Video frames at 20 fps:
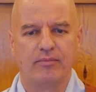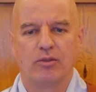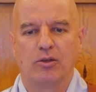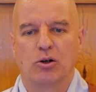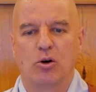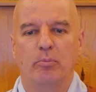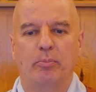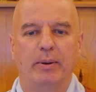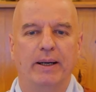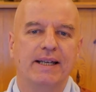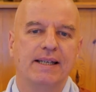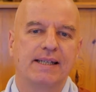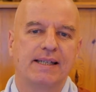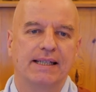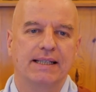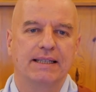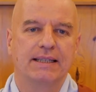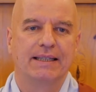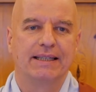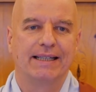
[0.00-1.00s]

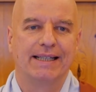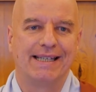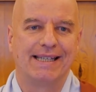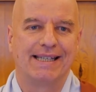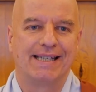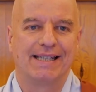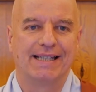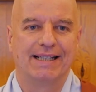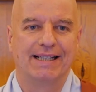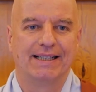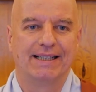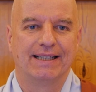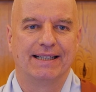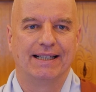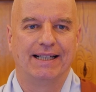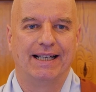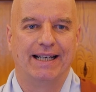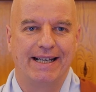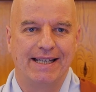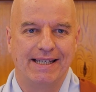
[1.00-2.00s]
Complacent is
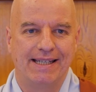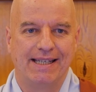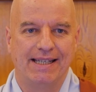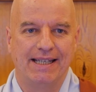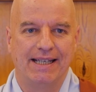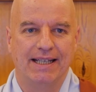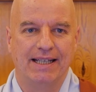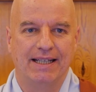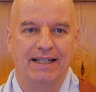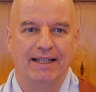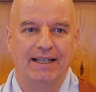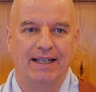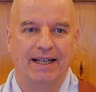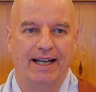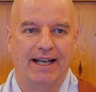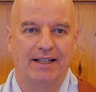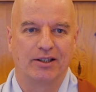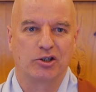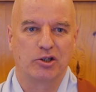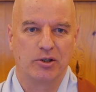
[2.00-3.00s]
lazy
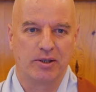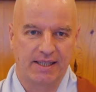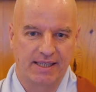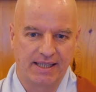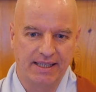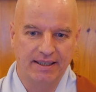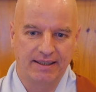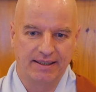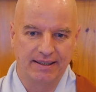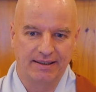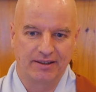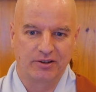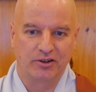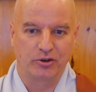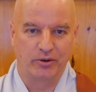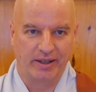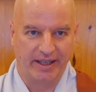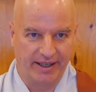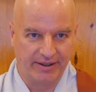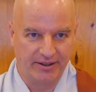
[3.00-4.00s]
and conceited
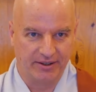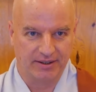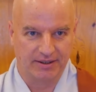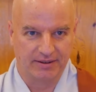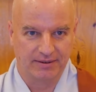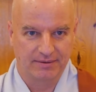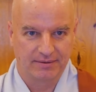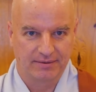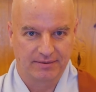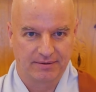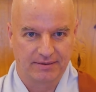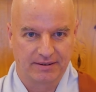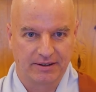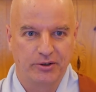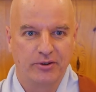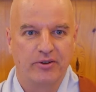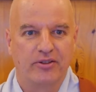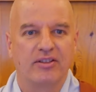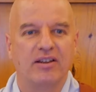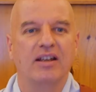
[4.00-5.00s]
together. So
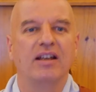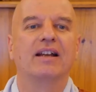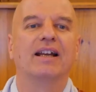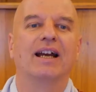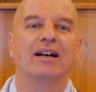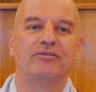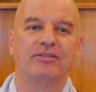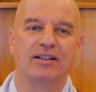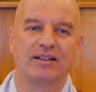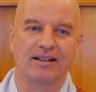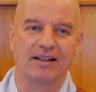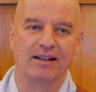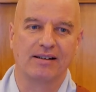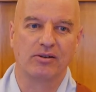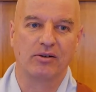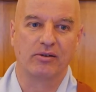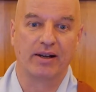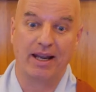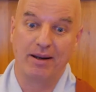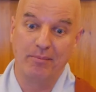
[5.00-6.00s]
you think everything's
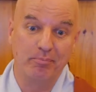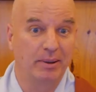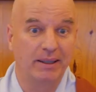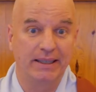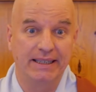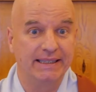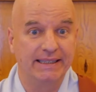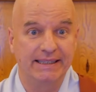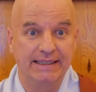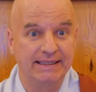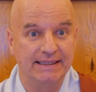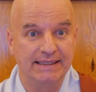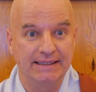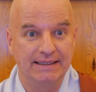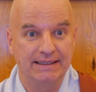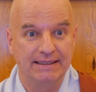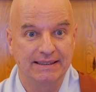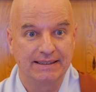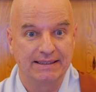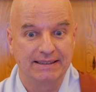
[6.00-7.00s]
okay, but it
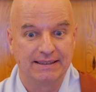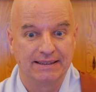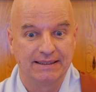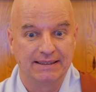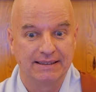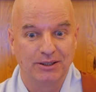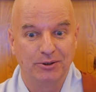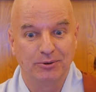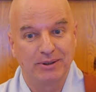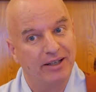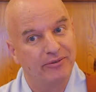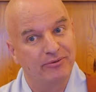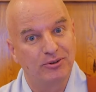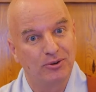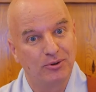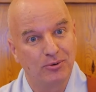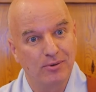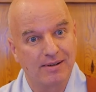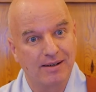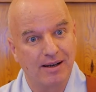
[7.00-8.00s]
isn't. You would have to
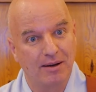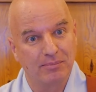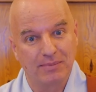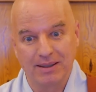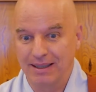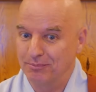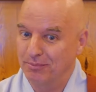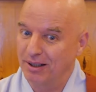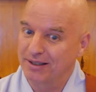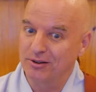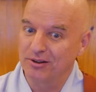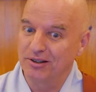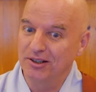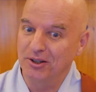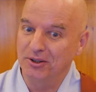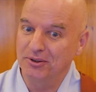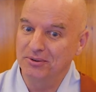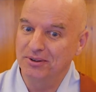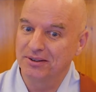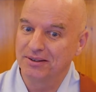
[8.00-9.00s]
do something, but you
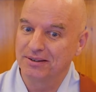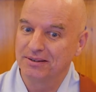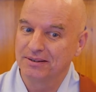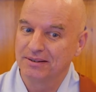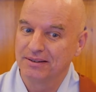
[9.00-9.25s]
don't.